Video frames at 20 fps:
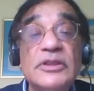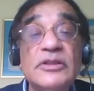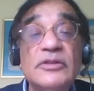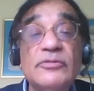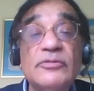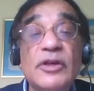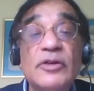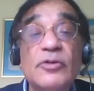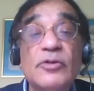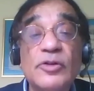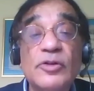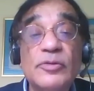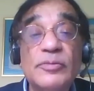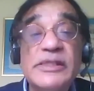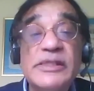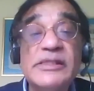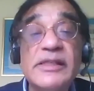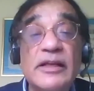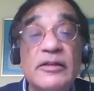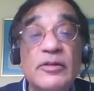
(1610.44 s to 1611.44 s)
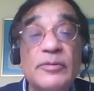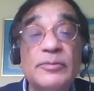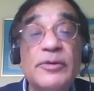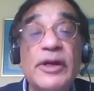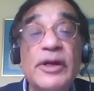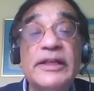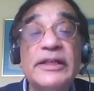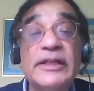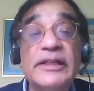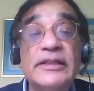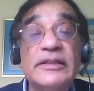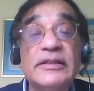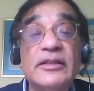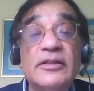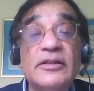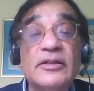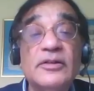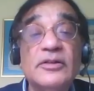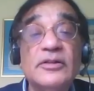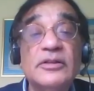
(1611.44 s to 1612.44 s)
we are going to be celebrating
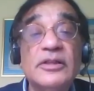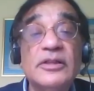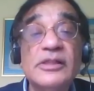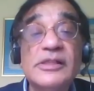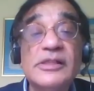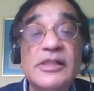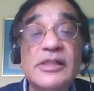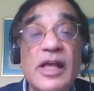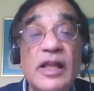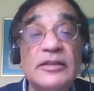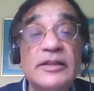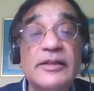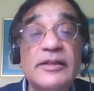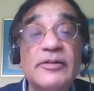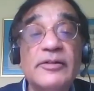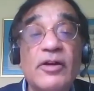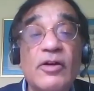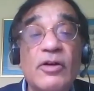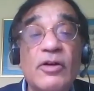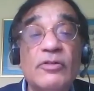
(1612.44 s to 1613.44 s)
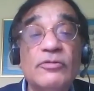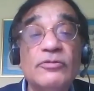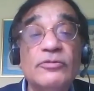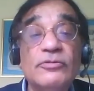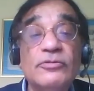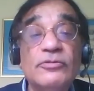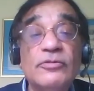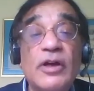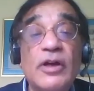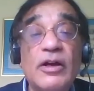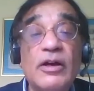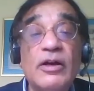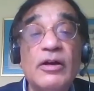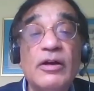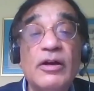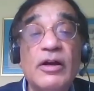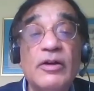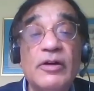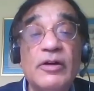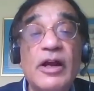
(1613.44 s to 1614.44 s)
the Salgira of
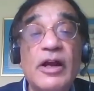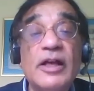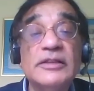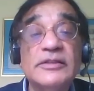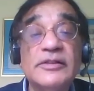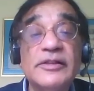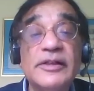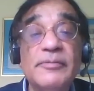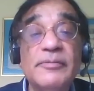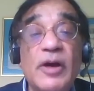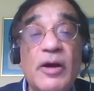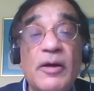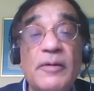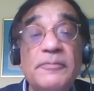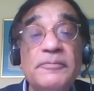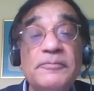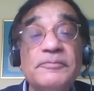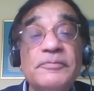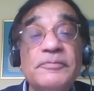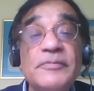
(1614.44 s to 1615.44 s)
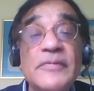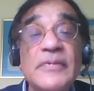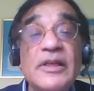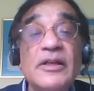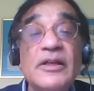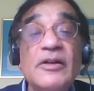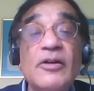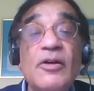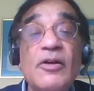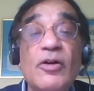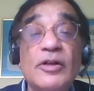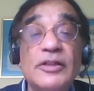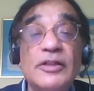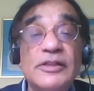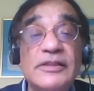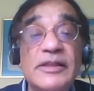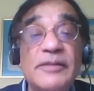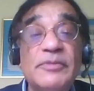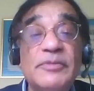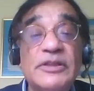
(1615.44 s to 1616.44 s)
our Hazar Imam on
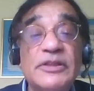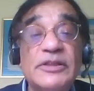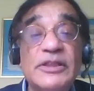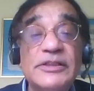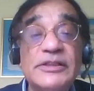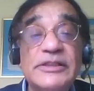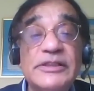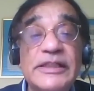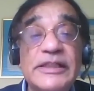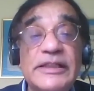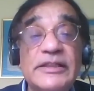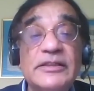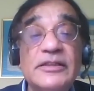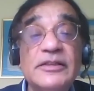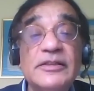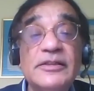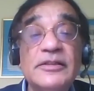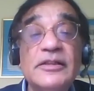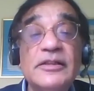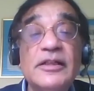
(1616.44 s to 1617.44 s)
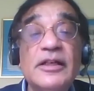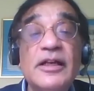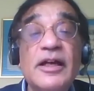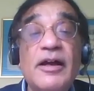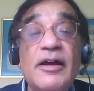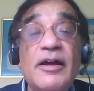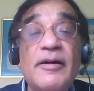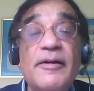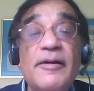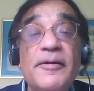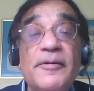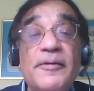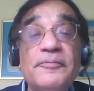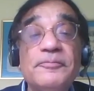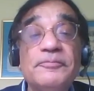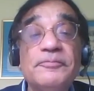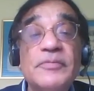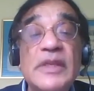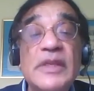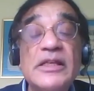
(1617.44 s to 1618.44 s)
December 13th.
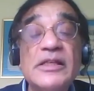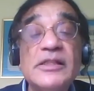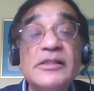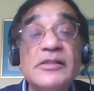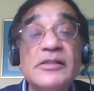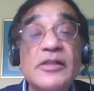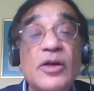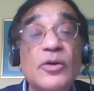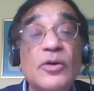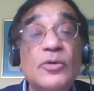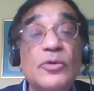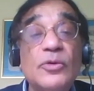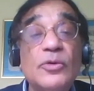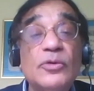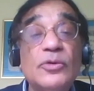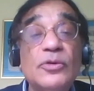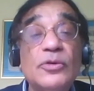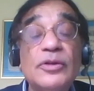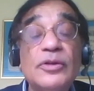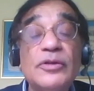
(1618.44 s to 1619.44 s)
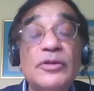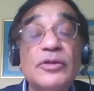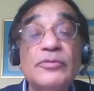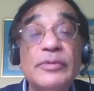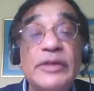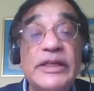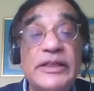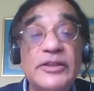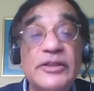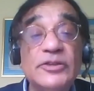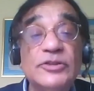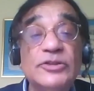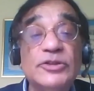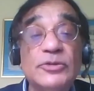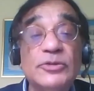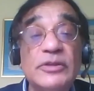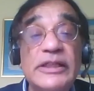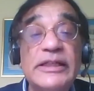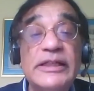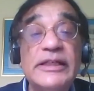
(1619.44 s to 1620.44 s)
So we
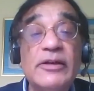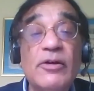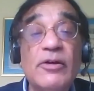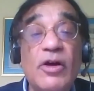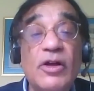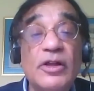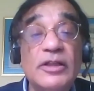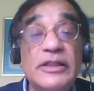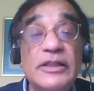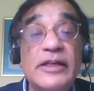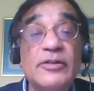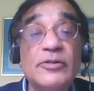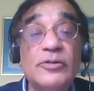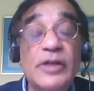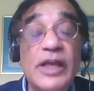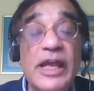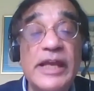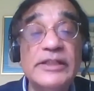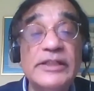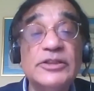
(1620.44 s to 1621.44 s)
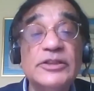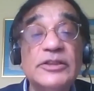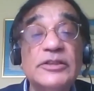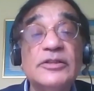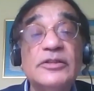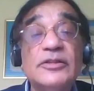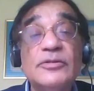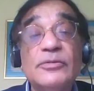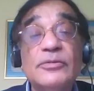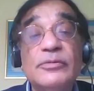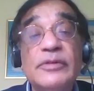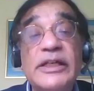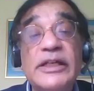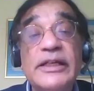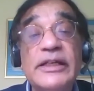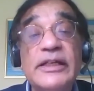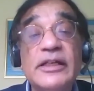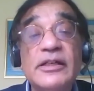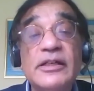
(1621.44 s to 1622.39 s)
usually, on that occasion, we